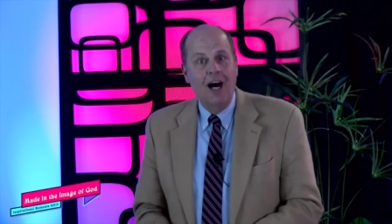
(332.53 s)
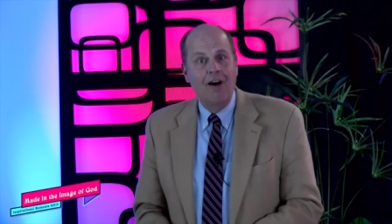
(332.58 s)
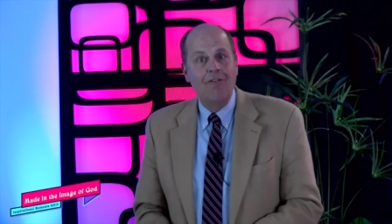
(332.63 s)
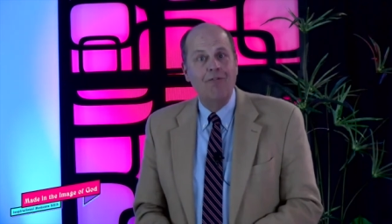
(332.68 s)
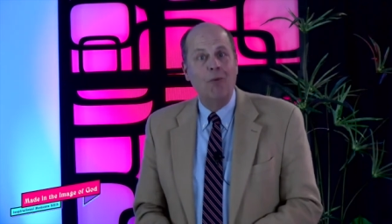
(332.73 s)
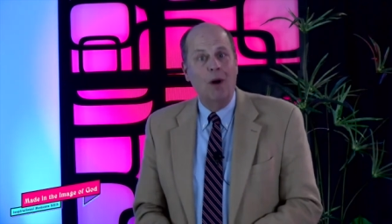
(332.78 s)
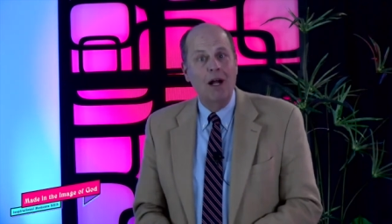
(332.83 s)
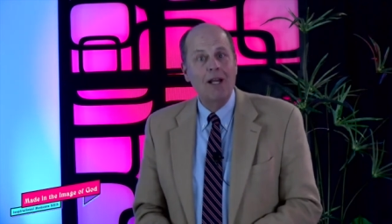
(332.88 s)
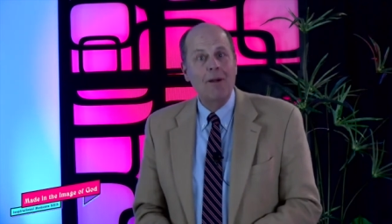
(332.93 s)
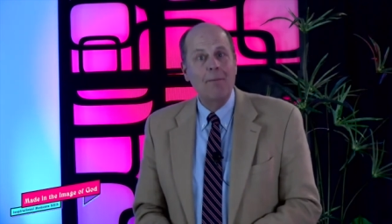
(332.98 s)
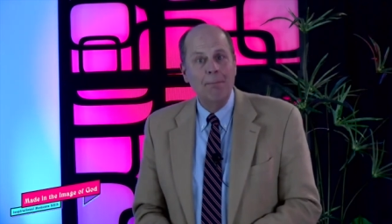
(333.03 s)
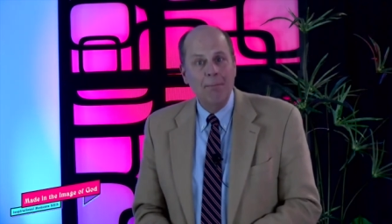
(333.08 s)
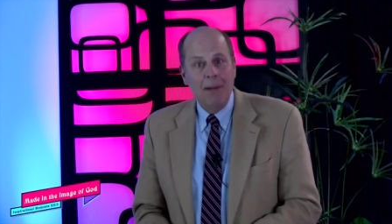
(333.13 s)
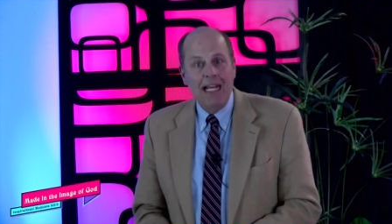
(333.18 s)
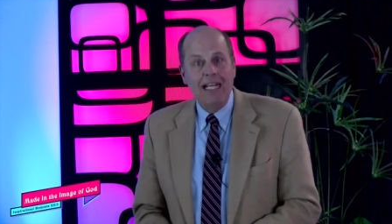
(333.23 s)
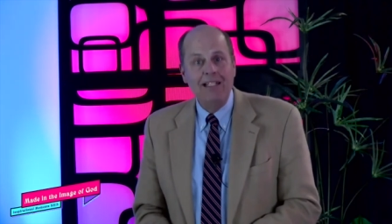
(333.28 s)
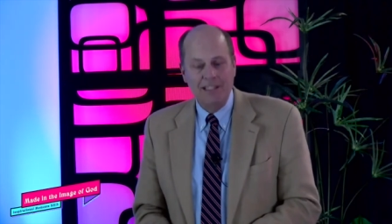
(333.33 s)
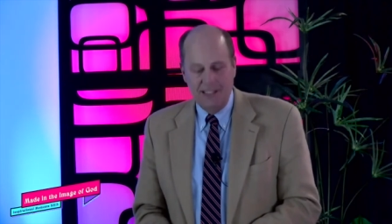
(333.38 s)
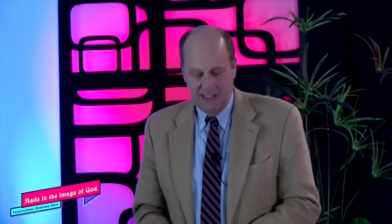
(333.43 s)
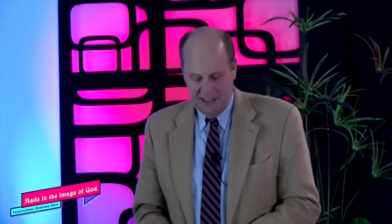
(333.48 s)
of what it
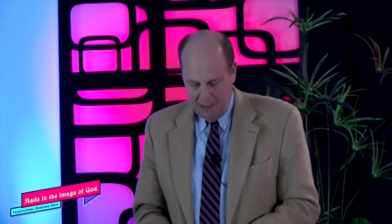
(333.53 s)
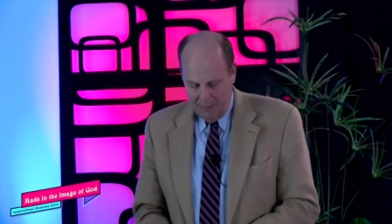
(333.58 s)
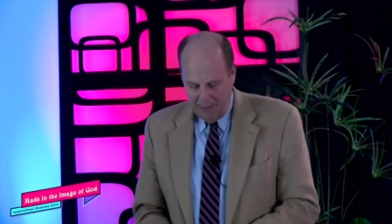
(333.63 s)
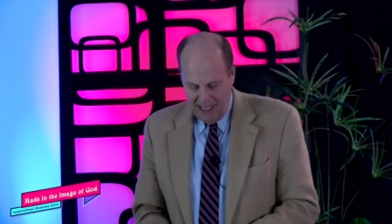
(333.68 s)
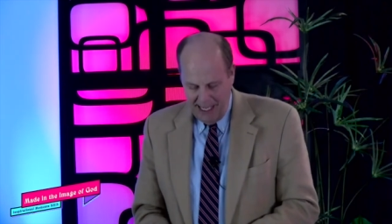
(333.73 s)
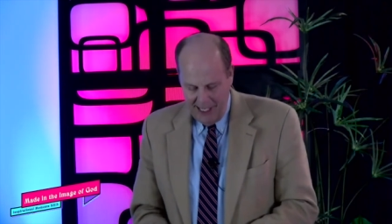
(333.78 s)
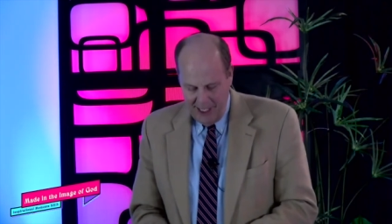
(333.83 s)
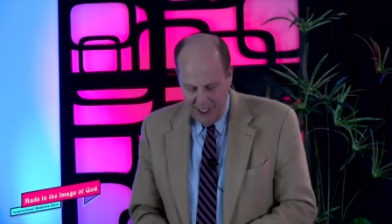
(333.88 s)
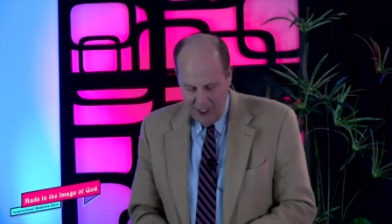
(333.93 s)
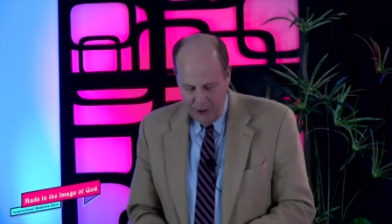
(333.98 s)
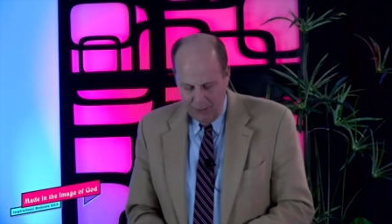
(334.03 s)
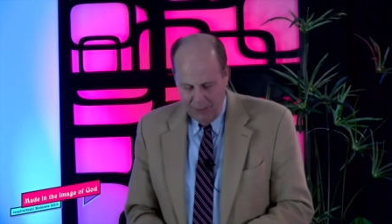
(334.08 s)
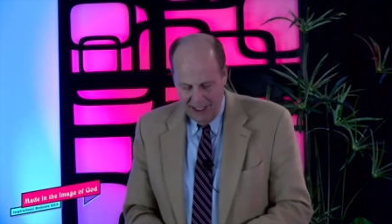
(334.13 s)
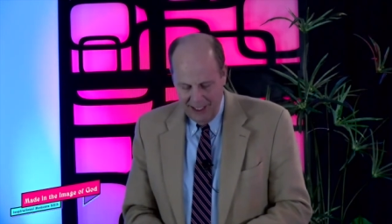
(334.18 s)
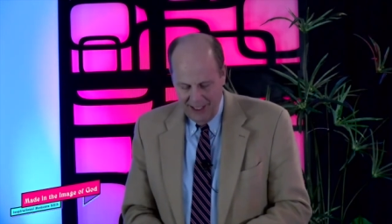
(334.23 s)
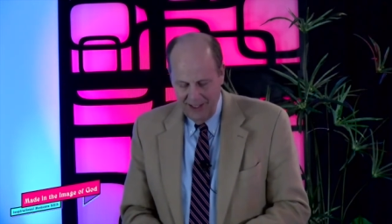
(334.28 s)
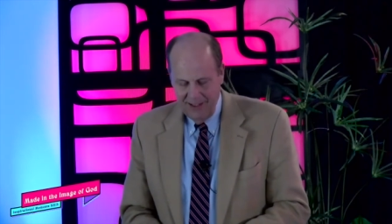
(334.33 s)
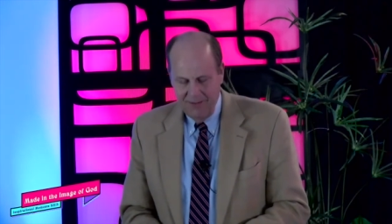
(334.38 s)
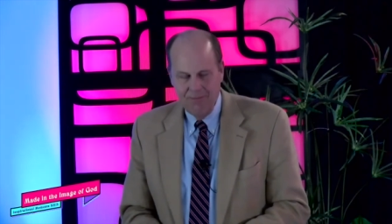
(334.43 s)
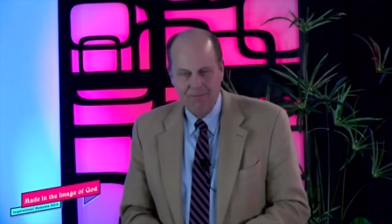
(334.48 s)
means to be
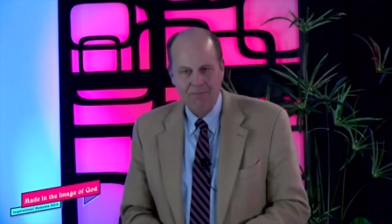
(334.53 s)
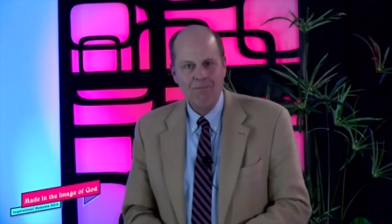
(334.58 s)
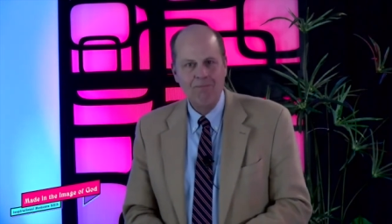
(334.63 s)
human.